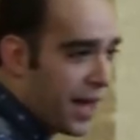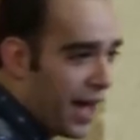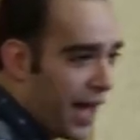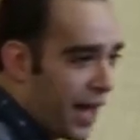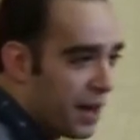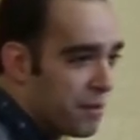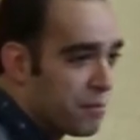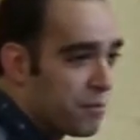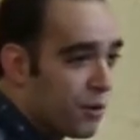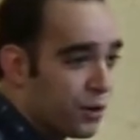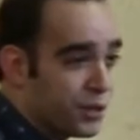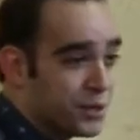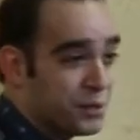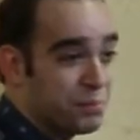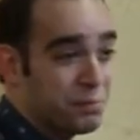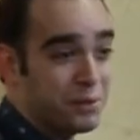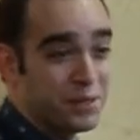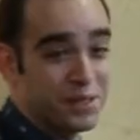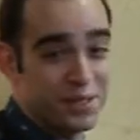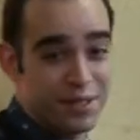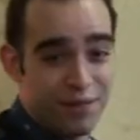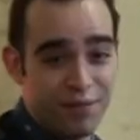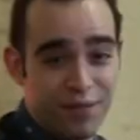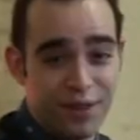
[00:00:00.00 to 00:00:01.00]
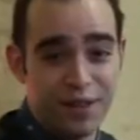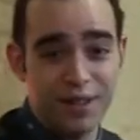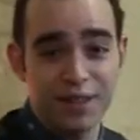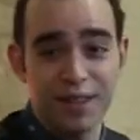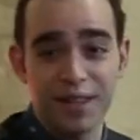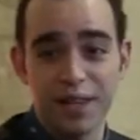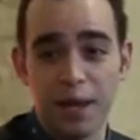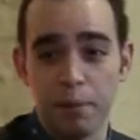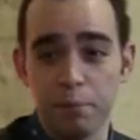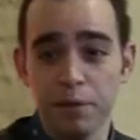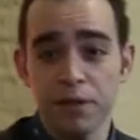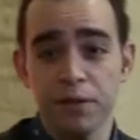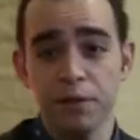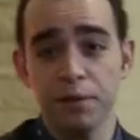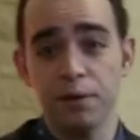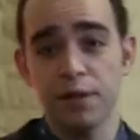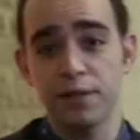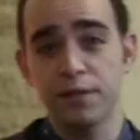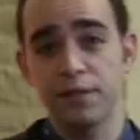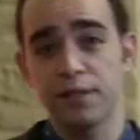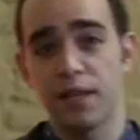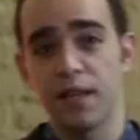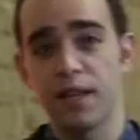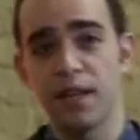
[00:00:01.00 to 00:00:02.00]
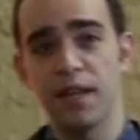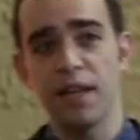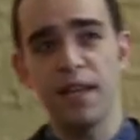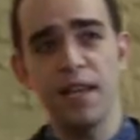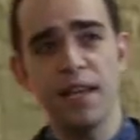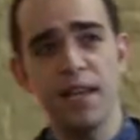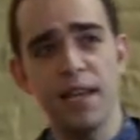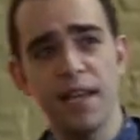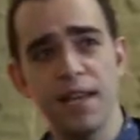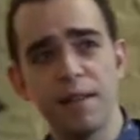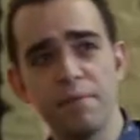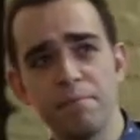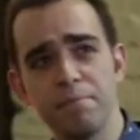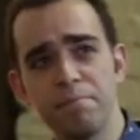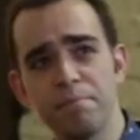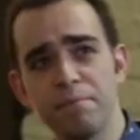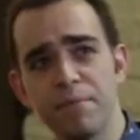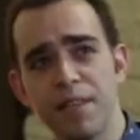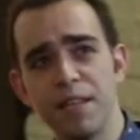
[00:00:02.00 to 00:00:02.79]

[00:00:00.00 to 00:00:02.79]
And more specifically, I'm interested in